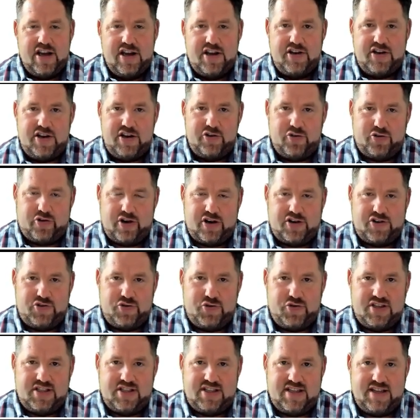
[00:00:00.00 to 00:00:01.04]
in order to
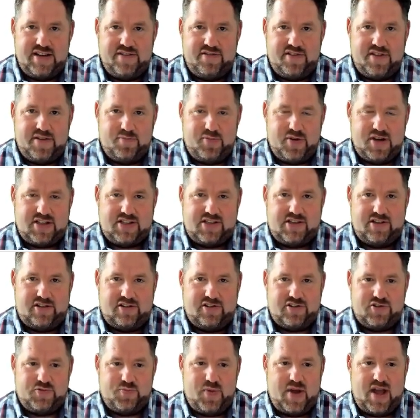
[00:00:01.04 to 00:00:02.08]
receive the
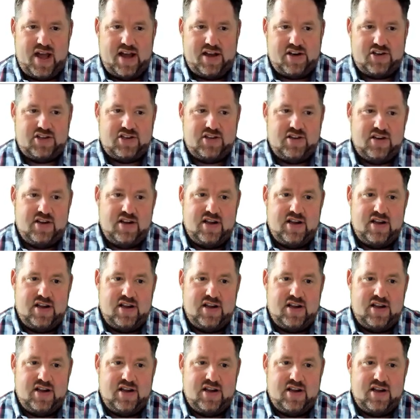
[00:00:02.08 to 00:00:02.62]
bestsellers badge.